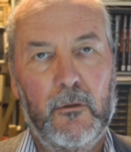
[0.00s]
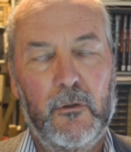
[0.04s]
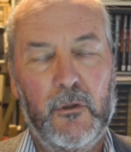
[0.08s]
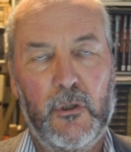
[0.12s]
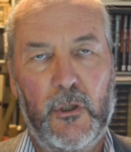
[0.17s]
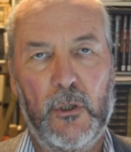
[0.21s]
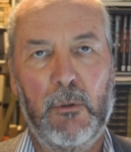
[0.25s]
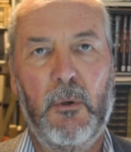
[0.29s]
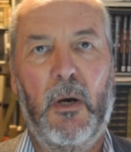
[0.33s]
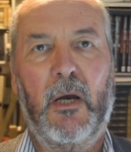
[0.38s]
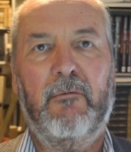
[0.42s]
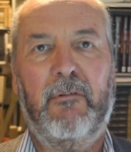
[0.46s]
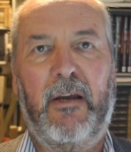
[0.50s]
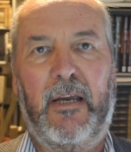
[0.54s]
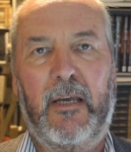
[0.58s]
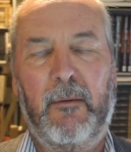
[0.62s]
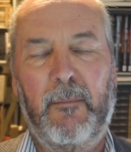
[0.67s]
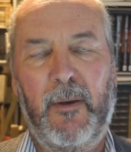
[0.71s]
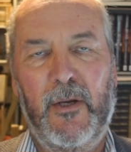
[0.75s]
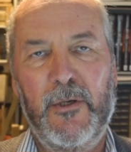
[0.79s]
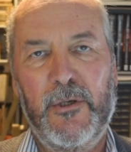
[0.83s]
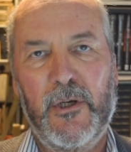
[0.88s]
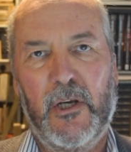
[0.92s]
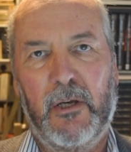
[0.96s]
Do I
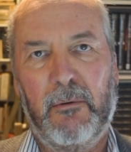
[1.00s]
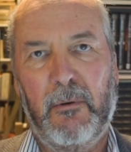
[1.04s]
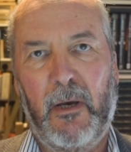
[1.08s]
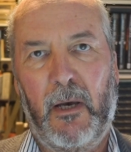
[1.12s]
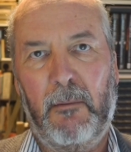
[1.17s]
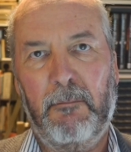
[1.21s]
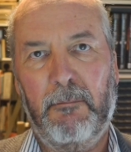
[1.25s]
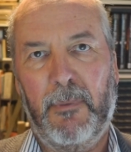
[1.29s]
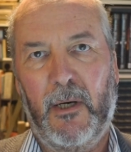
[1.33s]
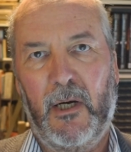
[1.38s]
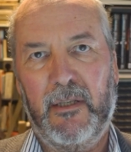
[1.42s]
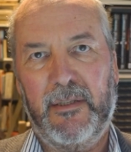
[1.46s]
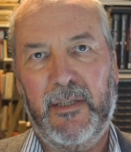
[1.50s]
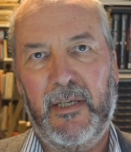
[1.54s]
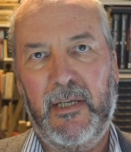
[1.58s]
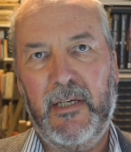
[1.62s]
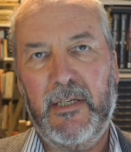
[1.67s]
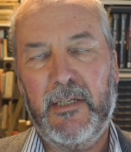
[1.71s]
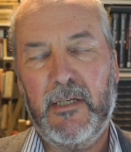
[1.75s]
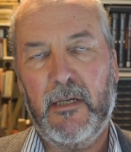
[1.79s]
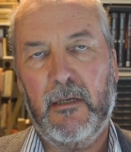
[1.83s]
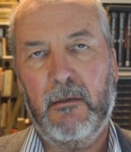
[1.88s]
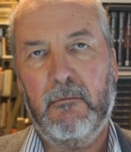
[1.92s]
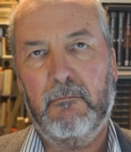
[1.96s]
recommend you go out and buy
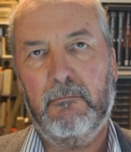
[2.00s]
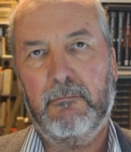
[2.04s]
these?